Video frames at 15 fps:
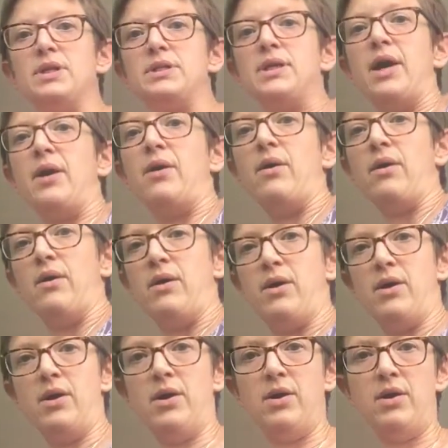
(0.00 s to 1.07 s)
So
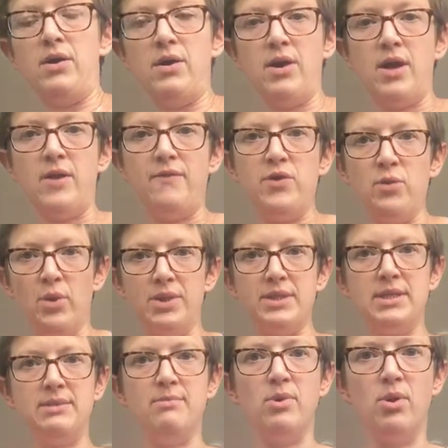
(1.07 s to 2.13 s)
if you
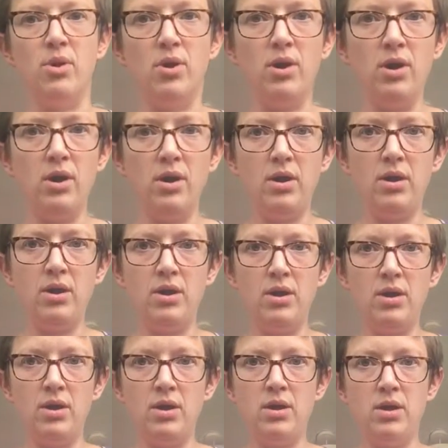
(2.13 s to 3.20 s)
wanted more
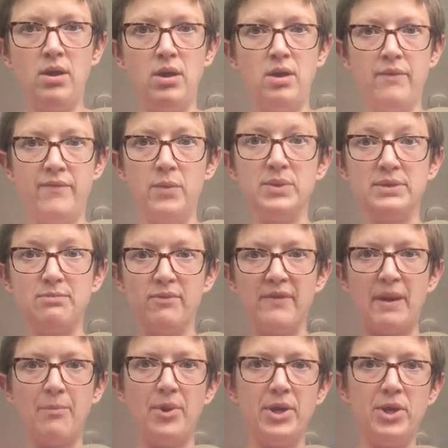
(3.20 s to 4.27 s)

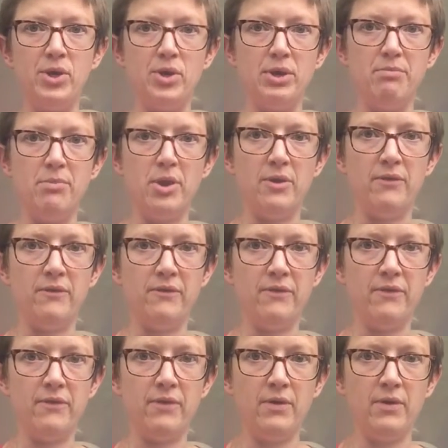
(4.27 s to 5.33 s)
fabric, you could move
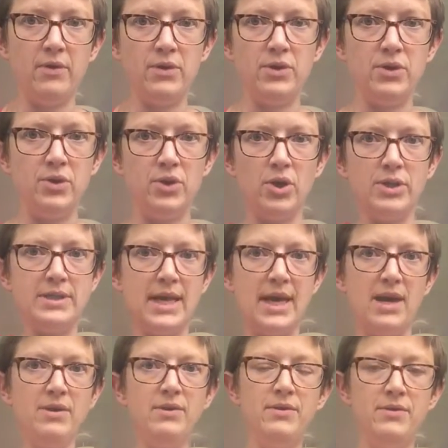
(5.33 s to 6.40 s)
your knot
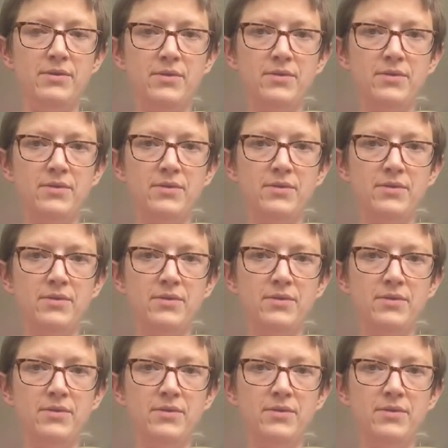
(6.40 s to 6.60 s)
down